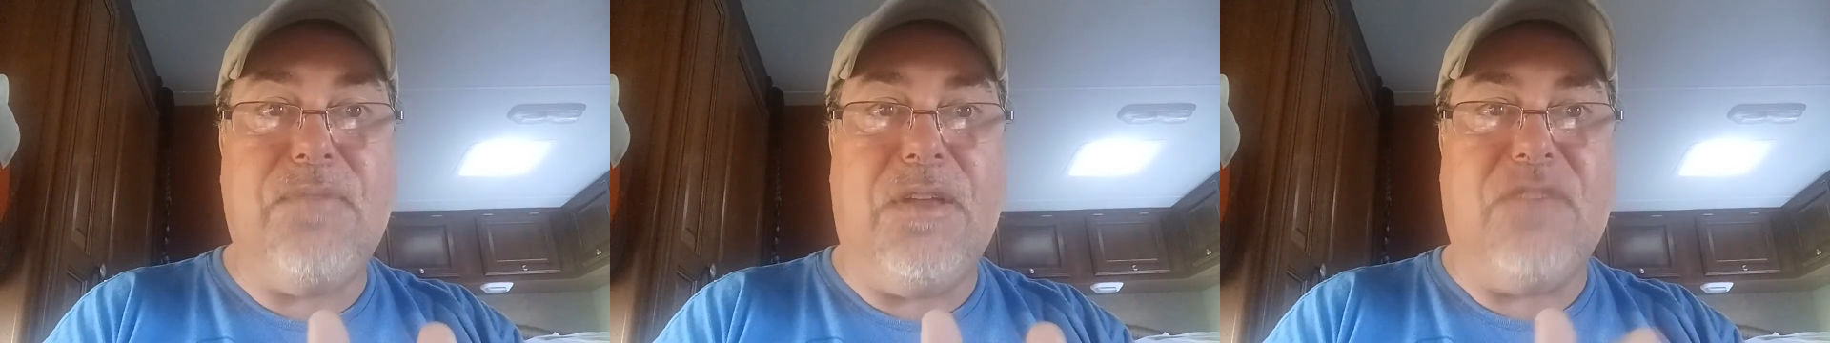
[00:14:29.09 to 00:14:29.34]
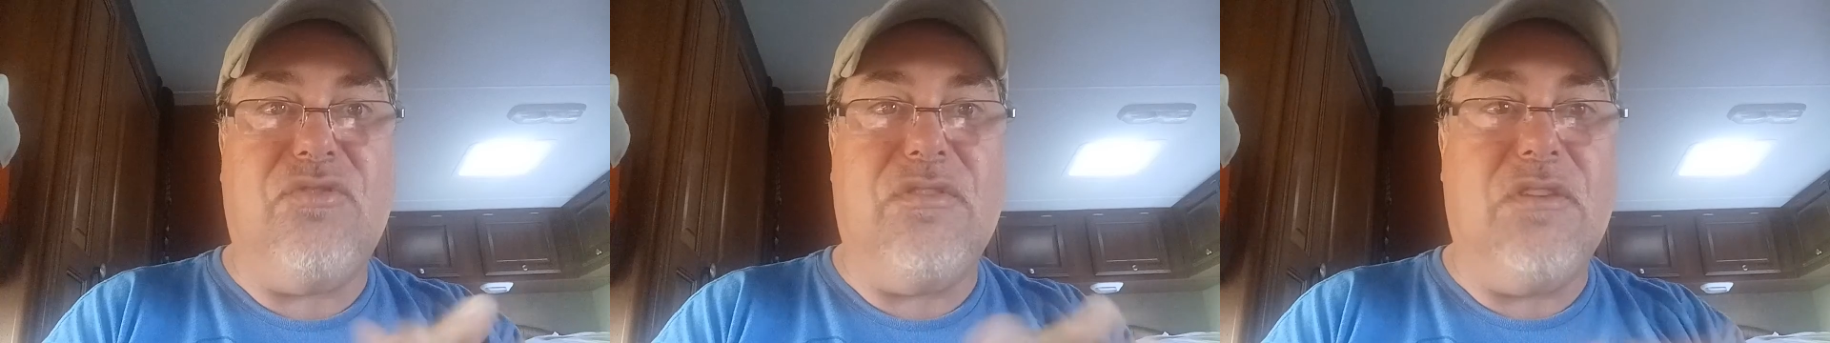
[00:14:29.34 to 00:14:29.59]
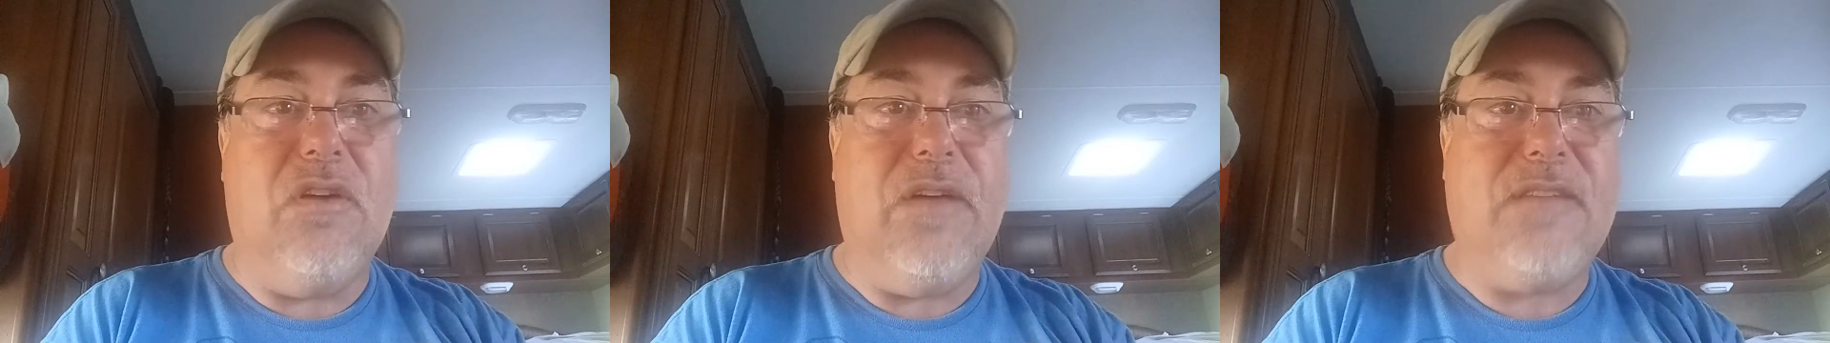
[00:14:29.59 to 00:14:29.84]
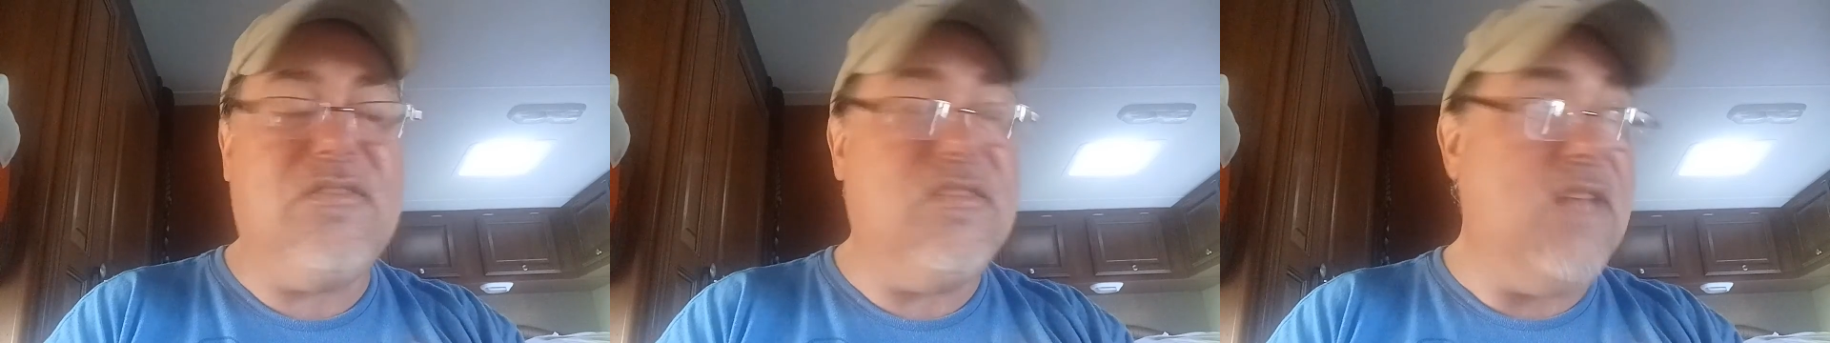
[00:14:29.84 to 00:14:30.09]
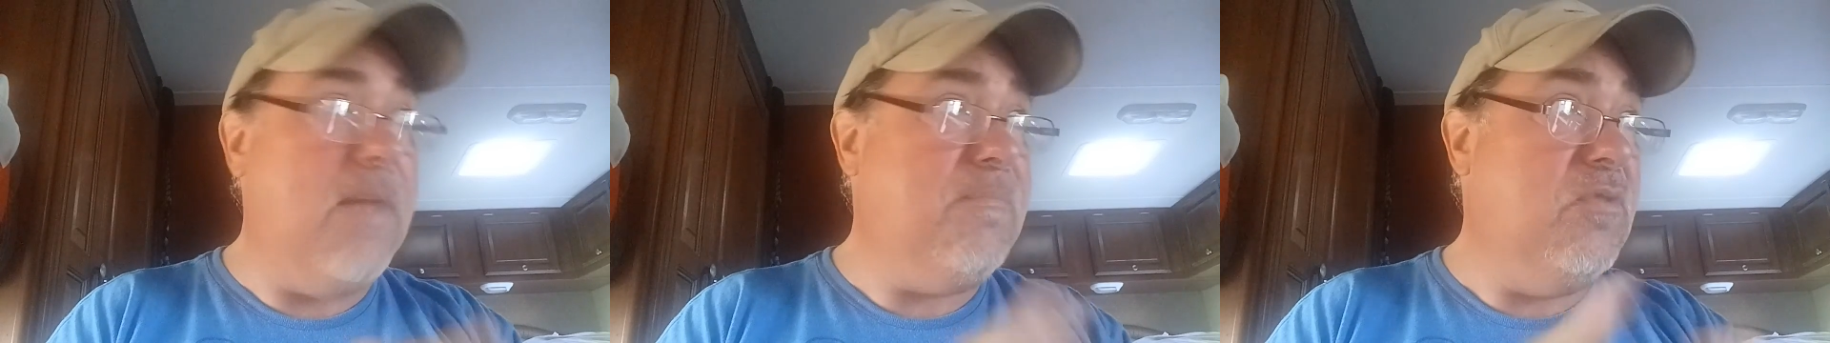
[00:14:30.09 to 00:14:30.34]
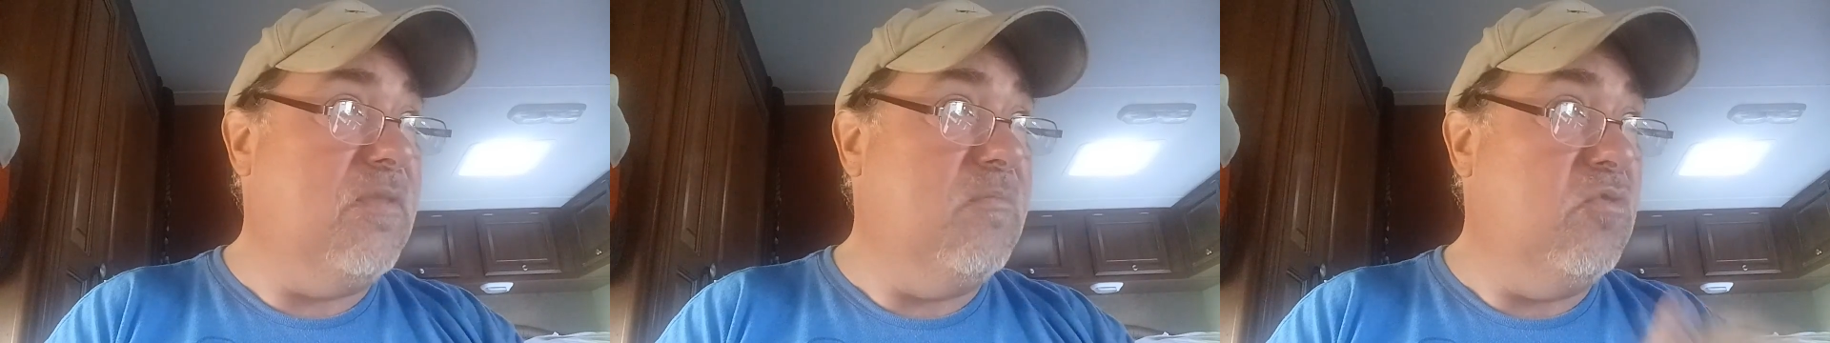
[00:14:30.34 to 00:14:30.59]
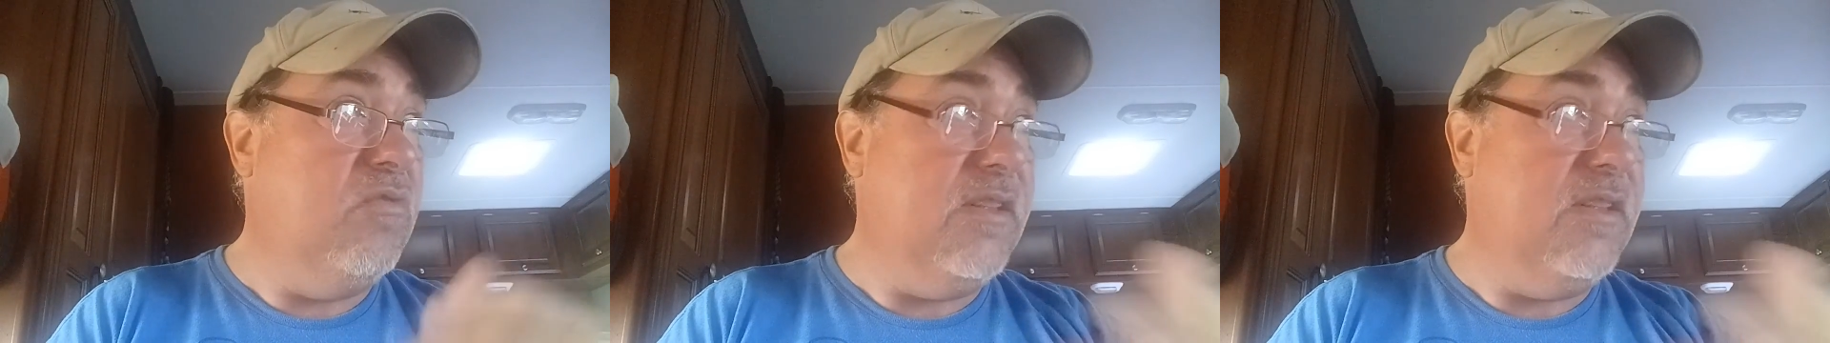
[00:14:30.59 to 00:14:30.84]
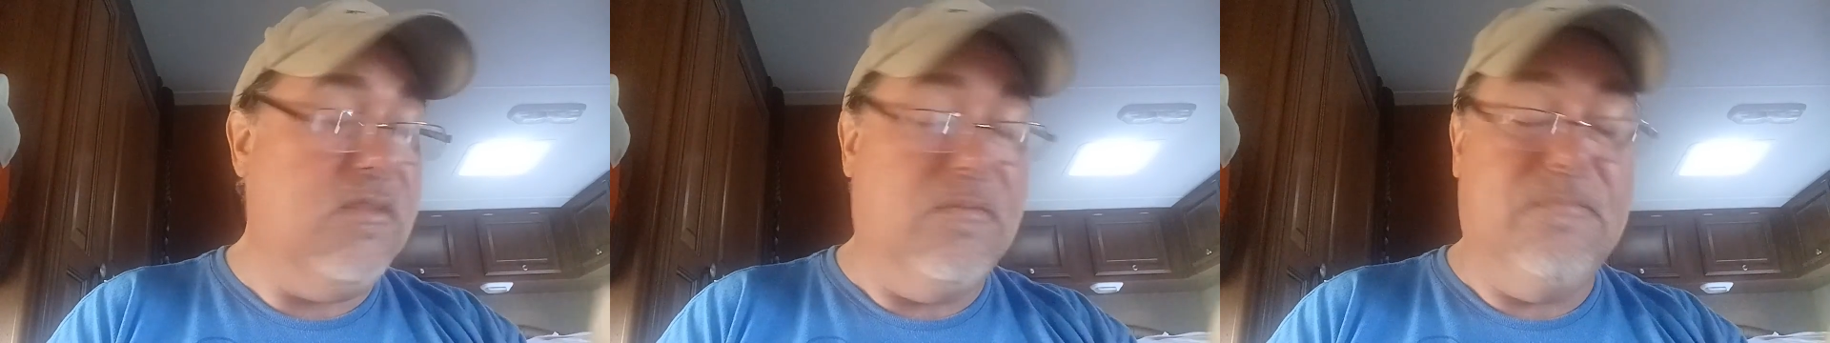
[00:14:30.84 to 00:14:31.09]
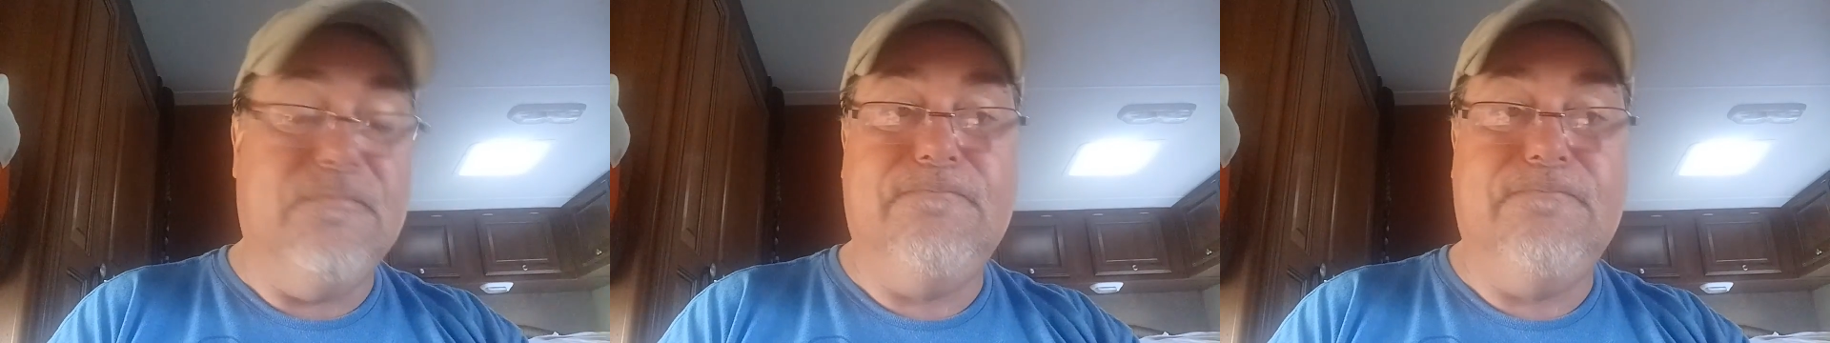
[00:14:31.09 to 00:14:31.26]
place you can go. That's a step you can move into.